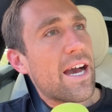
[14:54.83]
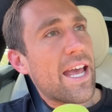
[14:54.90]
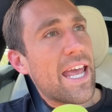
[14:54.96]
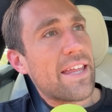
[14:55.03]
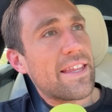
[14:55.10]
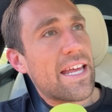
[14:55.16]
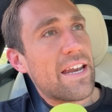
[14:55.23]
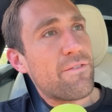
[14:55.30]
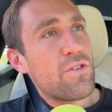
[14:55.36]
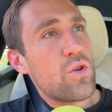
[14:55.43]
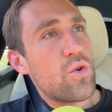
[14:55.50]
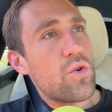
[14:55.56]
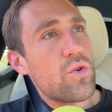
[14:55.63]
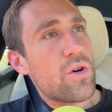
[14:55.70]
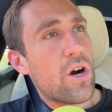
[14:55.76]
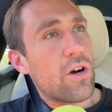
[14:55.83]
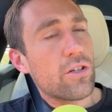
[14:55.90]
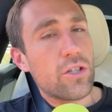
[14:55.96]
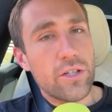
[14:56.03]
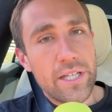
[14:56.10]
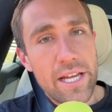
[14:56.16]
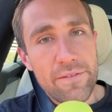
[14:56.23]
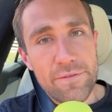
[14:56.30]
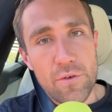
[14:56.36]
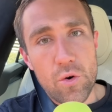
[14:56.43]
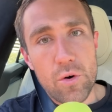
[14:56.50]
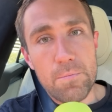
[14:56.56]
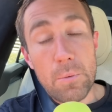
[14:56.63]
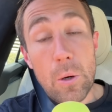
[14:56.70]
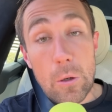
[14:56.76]
and then if you are looking
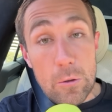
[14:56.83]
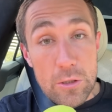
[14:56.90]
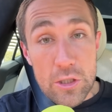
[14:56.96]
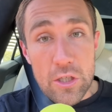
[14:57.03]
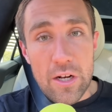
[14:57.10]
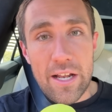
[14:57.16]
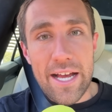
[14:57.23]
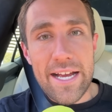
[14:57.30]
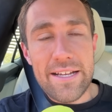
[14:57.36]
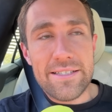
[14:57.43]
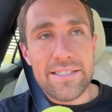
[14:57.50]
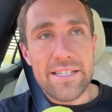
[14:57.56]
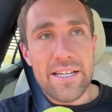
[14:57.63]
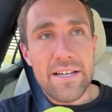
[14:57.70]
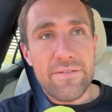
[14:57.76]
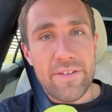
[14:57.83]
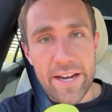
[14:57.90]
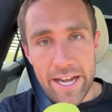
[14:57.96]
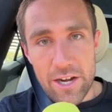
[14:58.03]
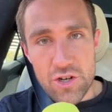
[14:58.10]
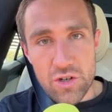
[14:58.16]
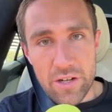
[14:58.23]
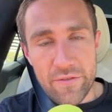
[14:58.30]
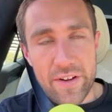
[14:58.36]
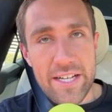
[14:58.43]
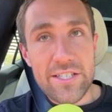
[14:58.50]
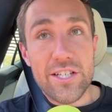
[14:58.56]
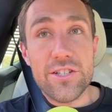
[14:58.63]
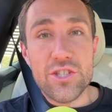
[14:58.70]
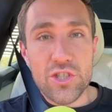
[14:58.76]
for personalized financial
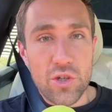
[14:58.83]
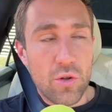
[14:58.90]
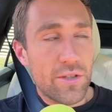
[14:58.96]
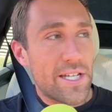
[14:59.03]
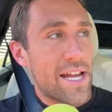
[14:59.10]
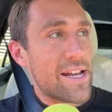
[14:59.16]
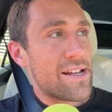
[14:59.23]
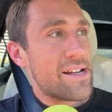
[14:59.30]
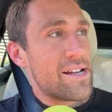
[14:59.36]
advice, consulting,